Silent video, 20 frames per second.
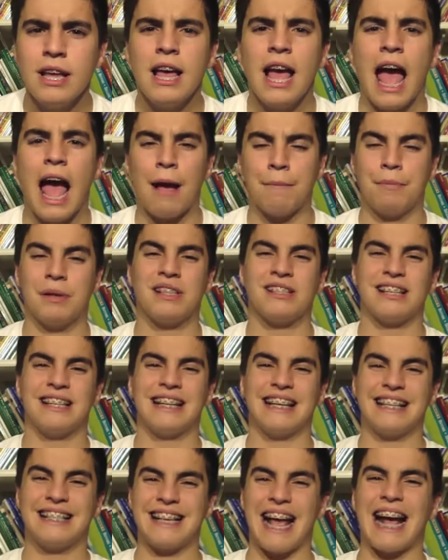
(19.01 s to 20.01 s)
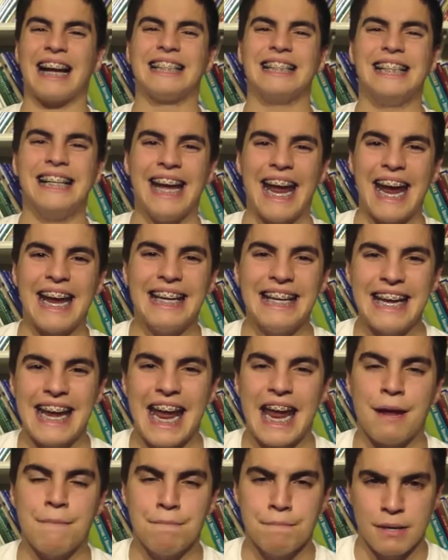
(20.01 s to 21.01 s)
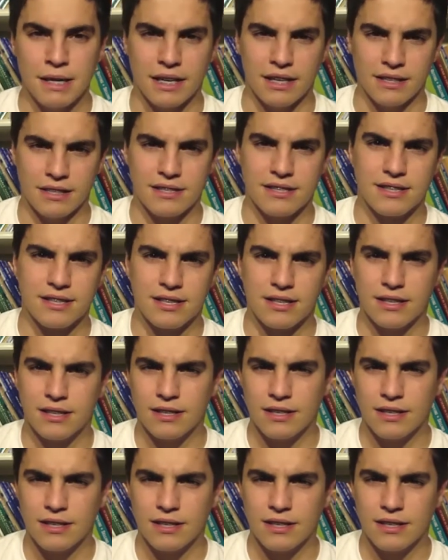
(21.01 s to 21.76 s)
happens in exactly 88 minutes.